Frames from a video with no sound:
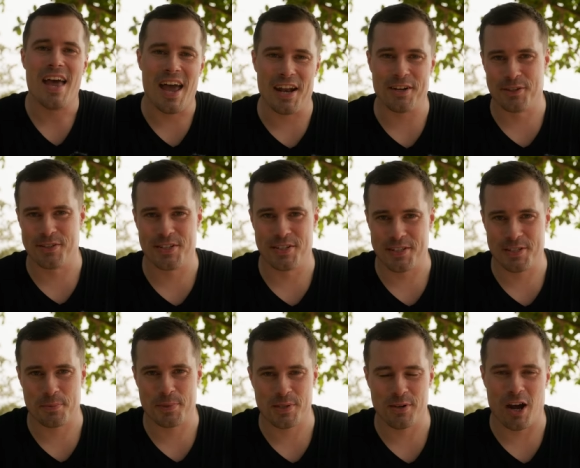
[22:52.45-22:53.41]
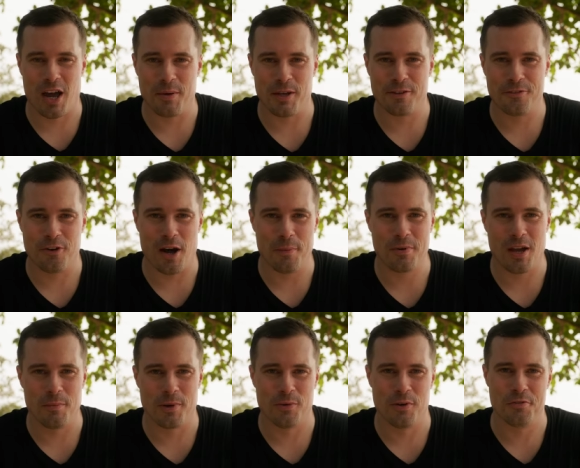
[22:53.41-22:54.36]
and consider subscribing for
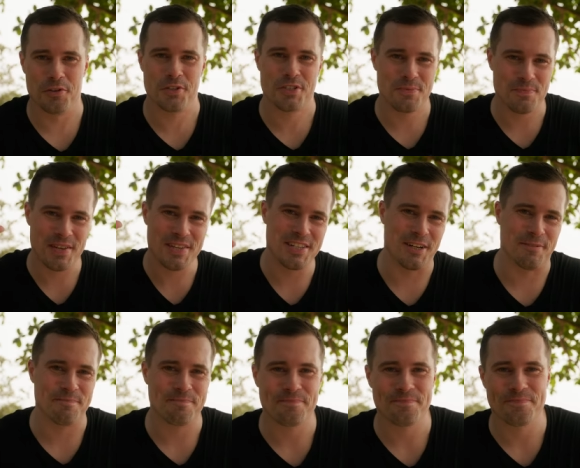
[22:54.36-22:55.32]
upcoming reviews. See ya.